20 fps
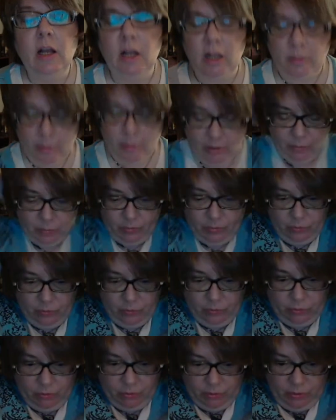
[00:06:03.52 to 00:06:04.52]
I will
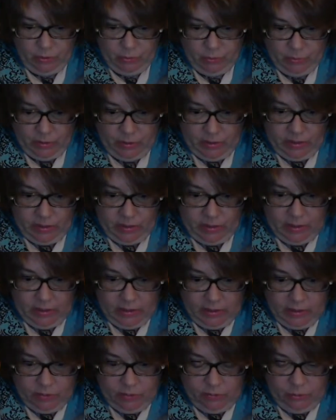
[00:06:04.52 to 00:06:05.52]
show you
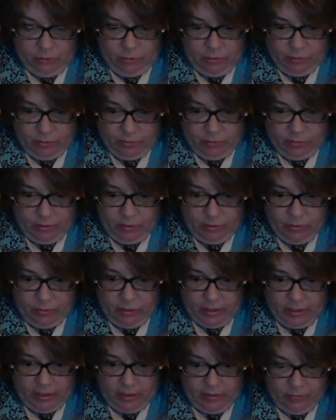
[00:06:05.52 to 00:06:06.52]
a jewelry
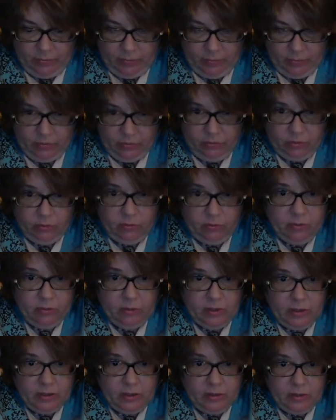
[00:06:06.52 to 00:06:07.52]
craft, just so
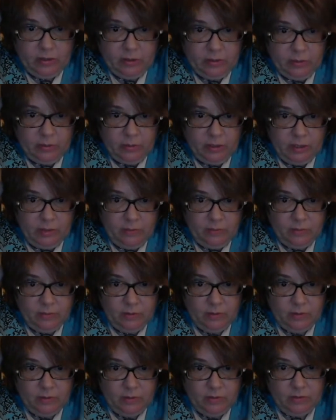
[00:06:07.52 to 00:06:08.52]
that, I have
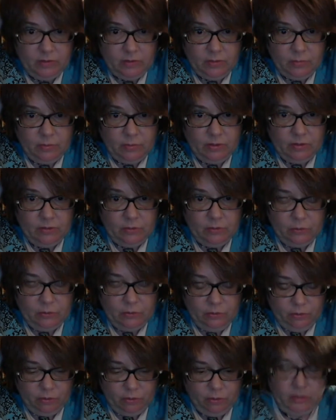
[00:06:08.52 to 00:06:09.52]
some things to
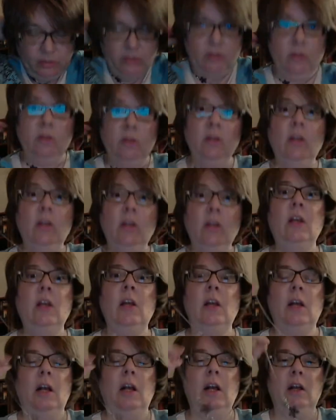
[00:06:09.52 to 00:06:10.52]
show here.
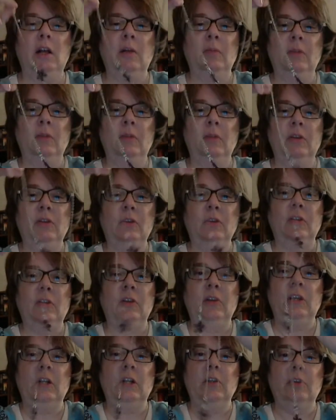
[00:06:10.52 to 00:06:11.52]
This is a
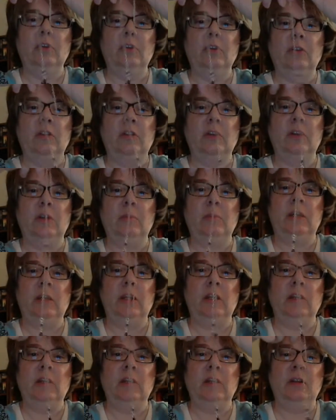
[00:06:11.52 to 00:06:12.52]
necklace that I
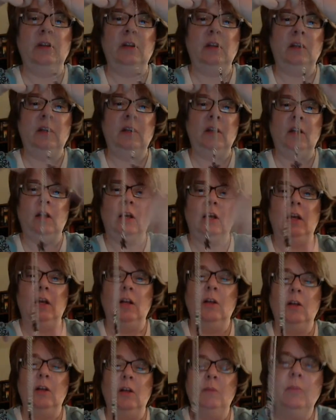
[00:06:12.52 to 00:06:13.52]
made.
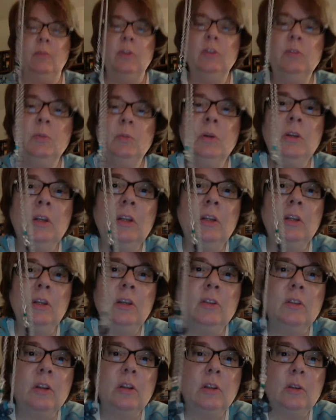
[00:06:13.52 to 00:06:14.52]
This one
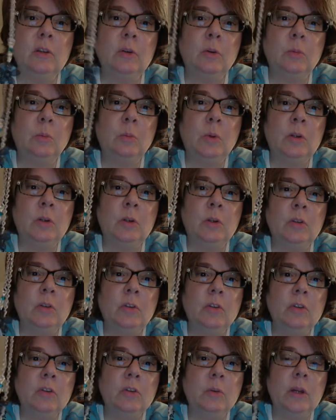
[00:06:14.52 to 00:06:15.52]
is a little wooden
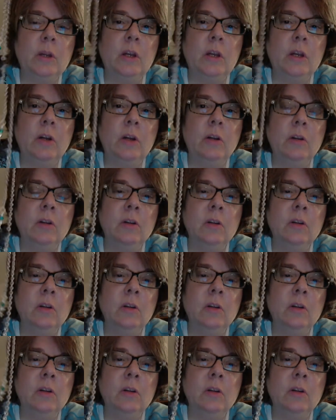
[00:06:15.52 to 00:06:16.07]
square.